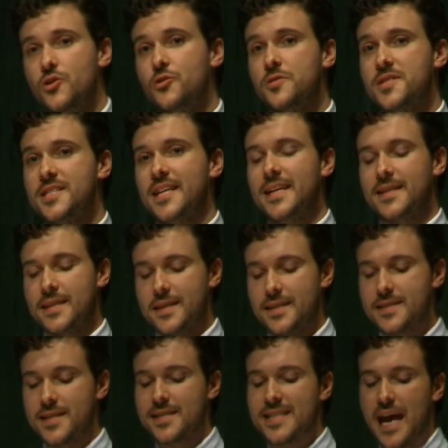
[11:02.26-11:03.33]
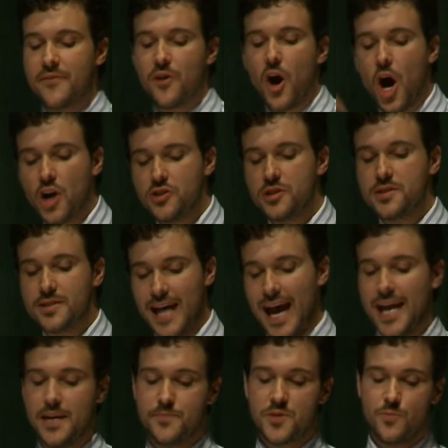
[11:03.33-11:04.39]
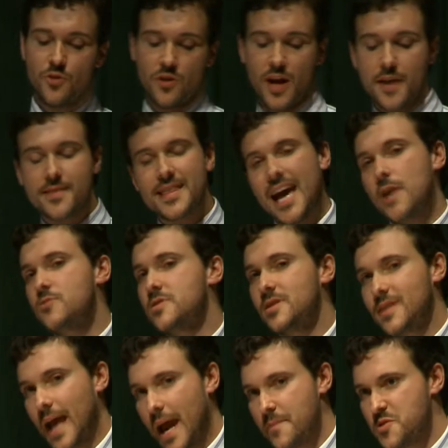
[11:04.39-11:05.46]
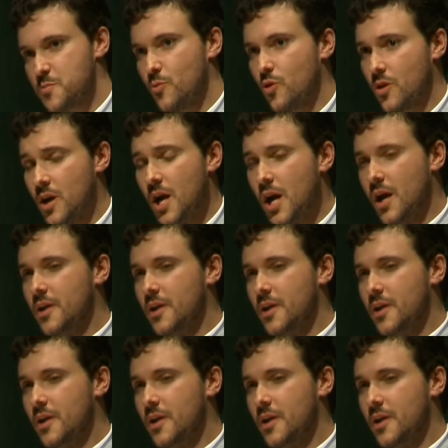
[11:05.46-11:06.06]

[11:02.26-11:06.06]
you're seeing that these things have 100 times more, 1,000 times more,